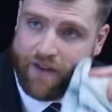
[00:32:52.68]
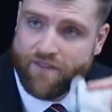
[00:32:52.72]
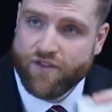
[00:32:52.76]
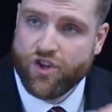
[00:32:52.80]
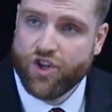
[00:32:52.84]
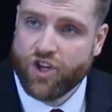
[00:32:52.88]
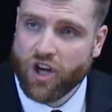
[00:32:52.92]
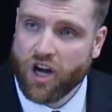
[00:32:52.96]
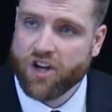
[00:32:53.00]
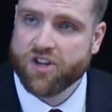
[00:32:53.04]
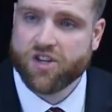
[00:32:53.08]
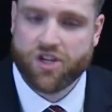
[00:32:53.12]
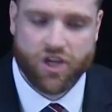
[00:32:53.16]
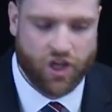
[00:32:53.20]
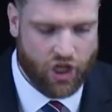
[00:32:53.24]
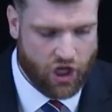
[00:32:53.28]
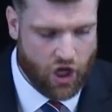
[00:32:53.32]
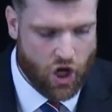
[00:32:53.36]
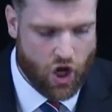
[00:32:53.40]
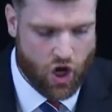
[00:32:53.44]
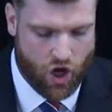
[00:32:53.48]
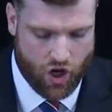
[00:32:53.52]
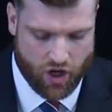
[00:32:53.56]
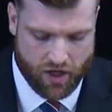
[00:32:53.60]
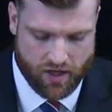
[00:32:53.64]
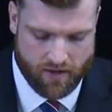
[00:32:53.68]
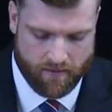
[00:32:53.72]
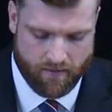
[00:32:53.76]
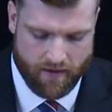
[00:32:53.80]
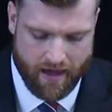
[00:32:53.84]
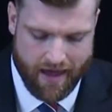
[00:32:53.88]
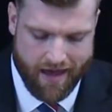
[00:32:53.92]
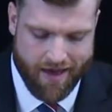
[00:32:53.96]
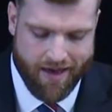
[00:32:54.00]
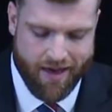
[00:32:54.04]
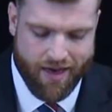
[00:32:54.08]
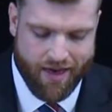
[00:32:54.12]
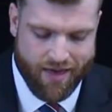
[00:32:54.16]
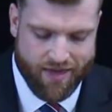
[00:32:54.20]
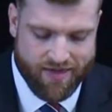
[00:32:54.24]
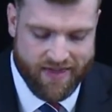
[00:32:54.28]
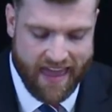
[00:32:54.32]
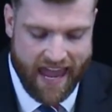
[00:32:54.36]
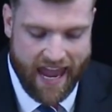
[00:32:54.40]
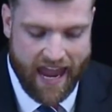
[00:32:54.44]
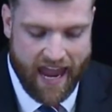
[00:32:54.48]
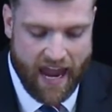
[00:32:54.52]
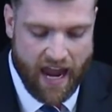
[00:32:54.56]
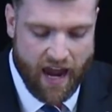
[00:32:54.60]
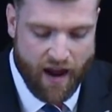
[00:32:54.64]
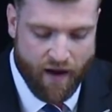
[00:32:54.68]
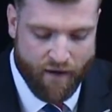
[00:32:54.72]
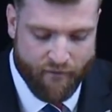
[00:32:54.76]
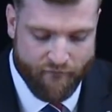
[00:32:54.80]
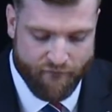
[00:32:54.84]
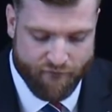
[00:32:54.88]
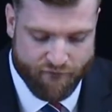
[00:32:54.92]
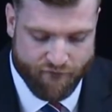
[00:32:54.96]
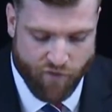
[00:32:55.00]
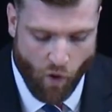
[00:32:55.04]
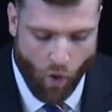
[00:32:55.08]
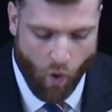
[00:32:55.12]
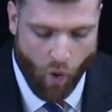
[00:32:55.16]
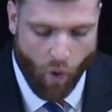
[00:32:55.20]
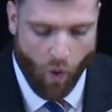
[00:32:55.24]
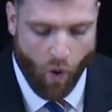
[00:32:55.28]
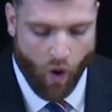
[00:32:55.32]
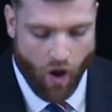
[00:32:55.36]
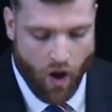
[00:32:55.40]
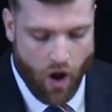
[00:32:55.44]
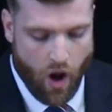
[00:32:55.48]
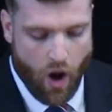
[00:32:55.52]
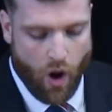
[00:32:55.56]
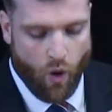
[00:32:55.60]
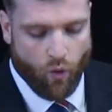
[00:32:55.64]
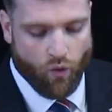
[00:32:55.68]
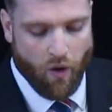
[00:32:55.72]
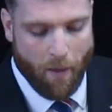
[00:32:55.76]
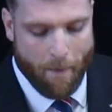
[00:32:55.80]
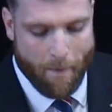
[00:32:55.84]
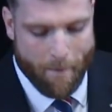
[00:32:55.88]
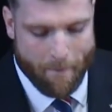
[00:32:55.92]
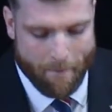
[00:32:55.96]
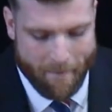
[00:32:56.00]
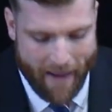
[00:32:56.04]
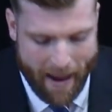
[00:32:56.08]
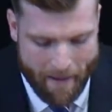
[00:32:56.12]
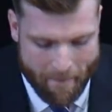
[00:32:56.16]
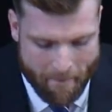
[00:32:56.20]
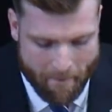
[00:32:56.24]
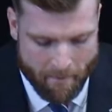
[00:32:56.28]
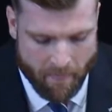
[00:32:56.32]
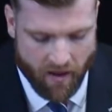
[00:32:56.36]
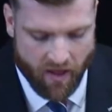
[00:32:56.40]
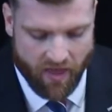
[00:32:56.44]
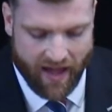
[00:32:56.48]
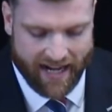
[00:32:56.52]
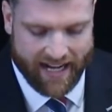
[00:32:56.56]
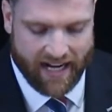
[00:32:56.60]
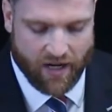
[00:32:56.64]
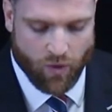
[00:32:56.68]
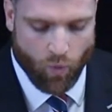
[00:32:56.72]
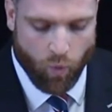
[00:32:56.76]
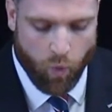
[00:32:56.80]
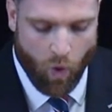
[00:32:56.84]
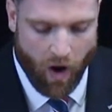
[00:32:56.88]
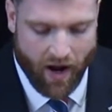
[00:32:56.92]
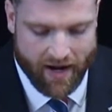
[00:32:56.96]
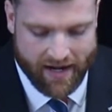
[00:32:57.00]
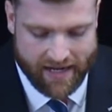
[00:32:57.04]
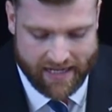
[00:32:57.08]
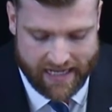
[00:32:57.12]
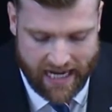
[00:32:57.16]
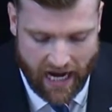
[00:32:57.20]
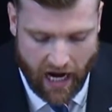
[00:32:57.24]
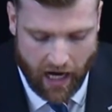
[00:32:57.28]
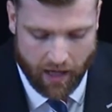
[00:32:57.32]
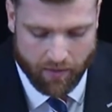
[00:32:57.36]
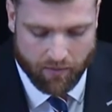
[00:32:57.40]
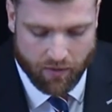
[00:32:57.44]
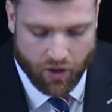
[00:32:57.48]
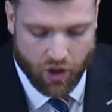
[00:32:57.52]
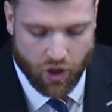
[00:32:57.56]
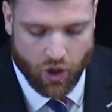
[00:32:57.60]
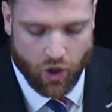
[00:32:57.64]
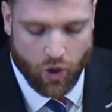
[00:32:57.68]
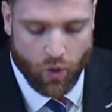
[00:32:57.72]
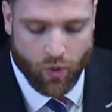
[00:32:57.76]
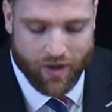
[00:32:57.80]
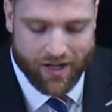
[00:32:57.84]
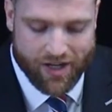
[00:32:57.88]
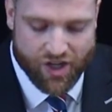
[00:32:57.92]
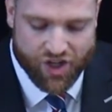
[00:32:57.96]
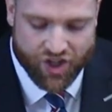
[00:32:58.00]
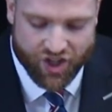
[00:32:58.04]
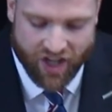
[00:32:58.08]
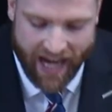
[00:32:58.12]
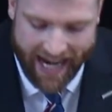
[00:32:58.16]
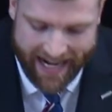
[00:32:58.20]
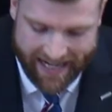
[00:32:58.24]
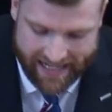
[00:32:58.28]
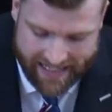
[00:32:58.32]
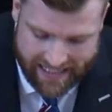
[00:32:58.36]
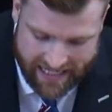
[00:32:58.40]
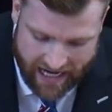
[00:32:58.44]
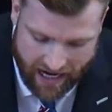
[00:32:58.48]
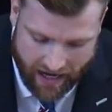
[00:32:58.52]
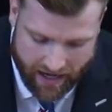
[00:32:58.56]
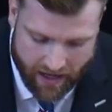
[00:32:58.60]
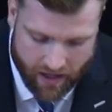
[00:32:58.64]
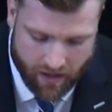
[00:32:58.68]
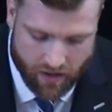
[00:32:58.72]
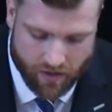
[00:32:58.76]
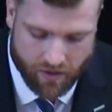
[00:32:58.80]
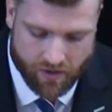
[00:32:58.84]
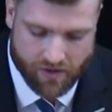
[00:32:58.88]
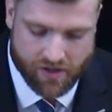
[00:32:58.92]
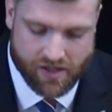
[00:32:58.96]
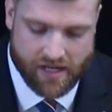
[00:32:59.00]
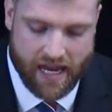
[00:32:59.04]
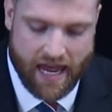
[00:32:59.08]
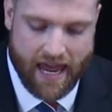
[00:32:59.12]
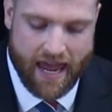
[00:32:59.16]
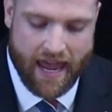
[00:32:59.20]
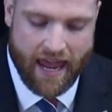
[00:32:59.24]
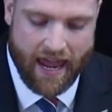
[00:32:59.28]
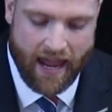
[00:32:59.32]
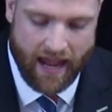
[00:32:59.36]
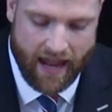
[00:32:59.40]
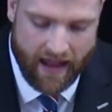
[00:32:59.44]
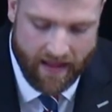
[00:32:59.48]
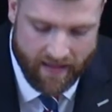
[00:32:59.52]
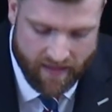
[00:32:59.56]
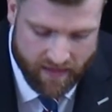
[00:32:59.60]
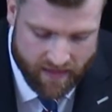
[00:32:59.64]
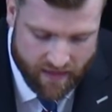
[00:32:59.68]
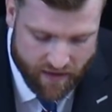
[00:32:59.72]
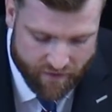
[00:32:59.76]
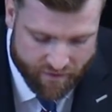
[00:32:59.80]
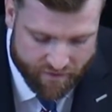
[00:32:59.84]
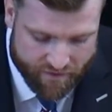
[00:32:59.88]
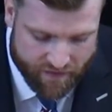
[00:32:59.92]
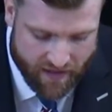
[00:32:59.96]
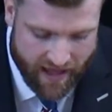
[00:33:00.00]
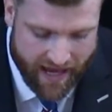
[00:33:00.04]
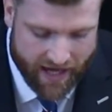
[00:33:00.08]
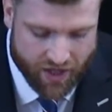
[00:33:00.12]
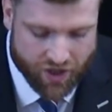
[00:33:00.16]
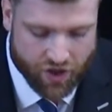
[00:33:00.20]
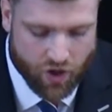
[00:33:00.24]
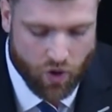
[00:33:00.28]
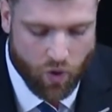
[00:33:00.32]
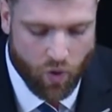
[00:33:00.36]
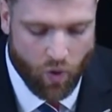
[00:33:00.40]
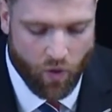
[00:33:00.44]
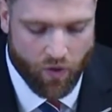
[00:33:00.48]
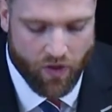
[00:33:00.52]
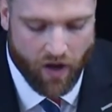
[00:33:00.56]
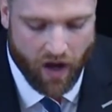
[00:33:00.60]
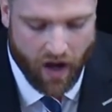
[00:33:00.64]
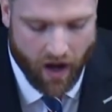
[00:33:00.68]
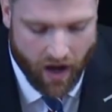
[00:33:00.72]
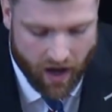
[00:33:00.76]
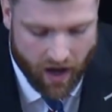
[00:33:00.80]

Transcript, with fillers: we've just heard, therefore, Remember that at one time you Gentiles in the flesh, called the